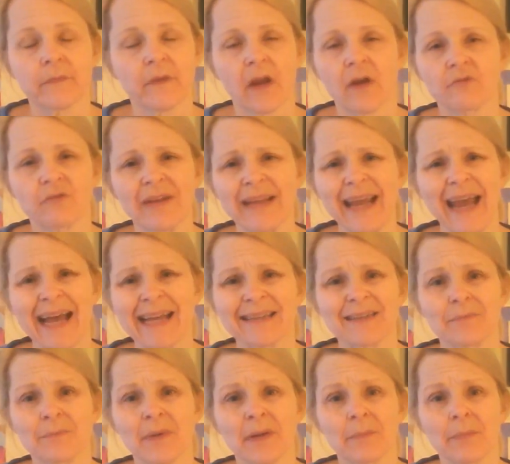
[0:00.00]
it really
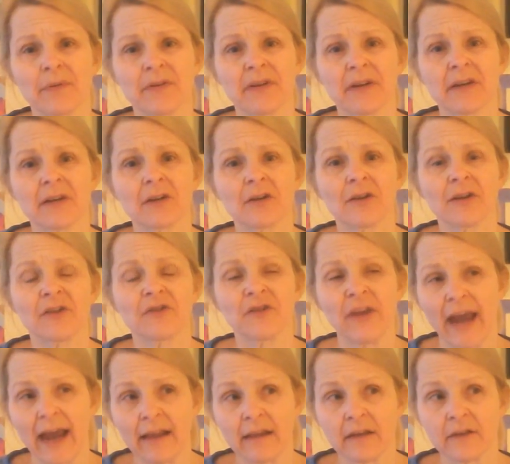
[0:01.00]
hasn't been particularly
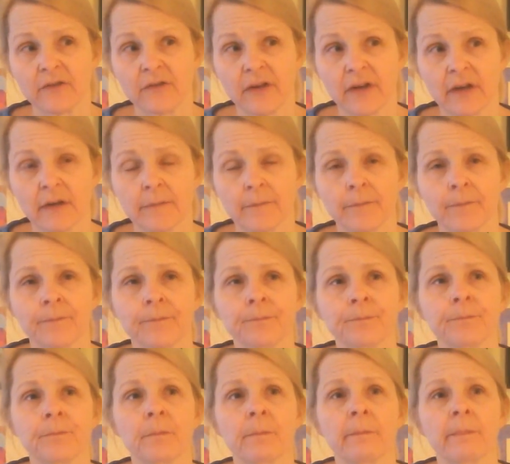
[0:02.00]
challenging.
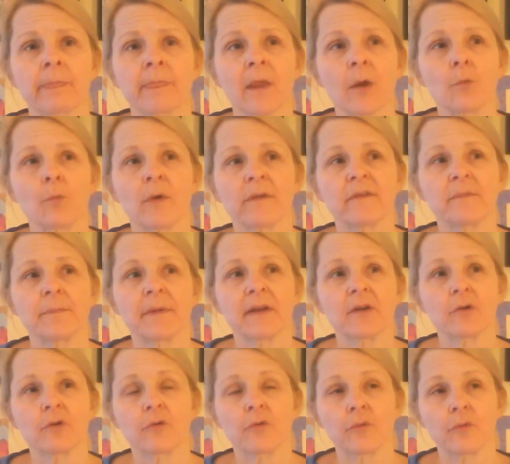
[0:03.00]
What's
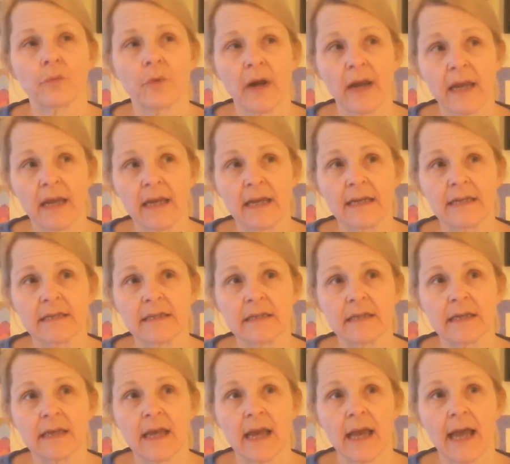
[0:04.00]
been great
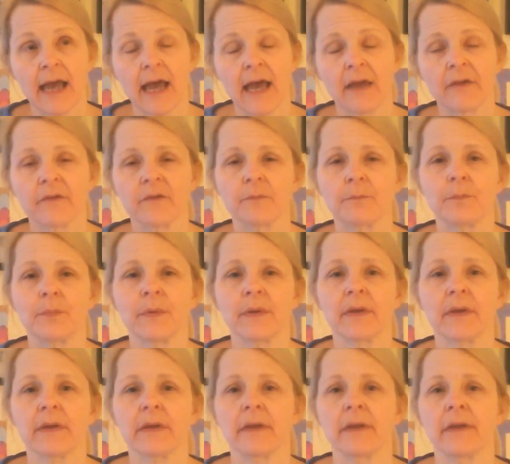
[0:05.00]
has
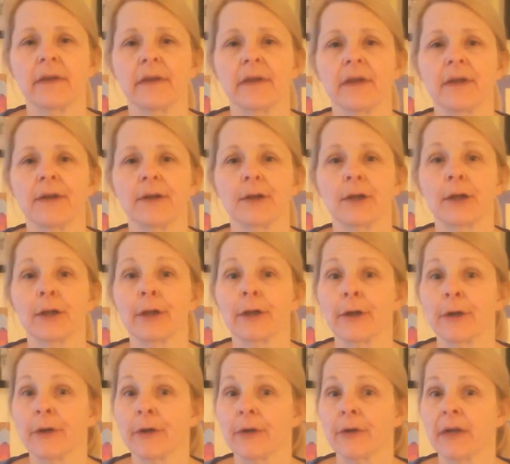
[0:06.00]
been
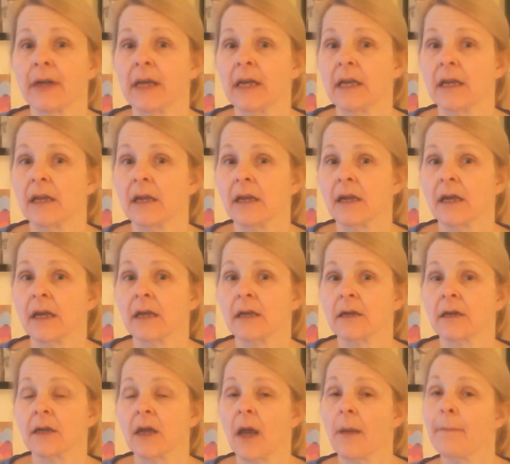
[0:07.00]

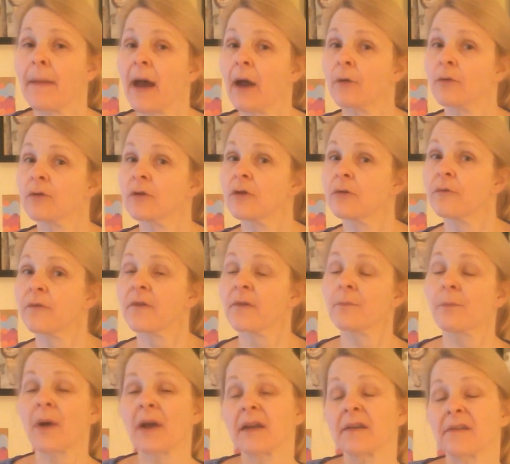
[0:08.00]
learning about new
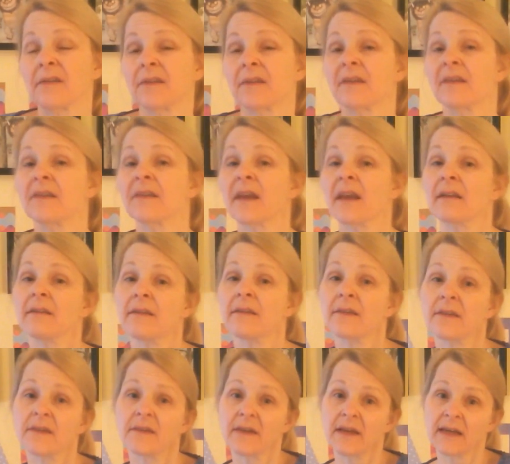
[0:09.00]
spices and
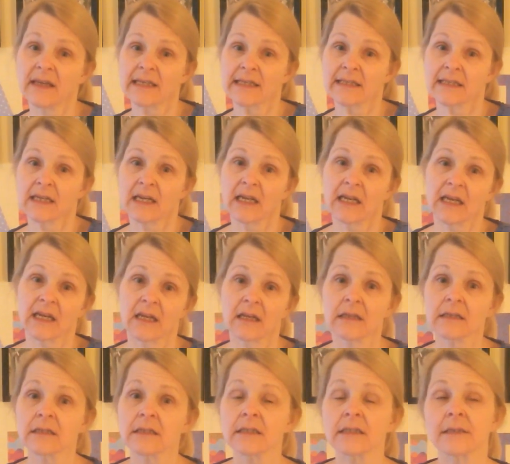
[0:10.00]

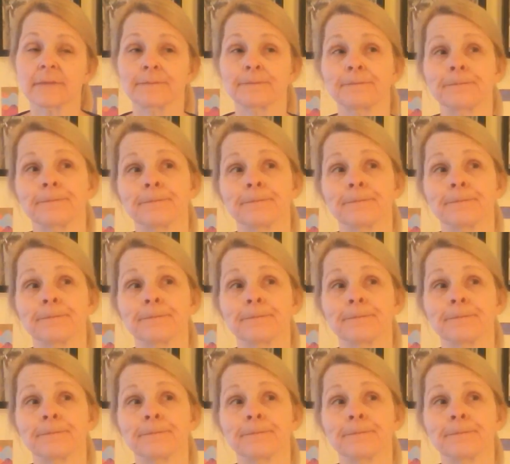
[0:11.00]
seasonings.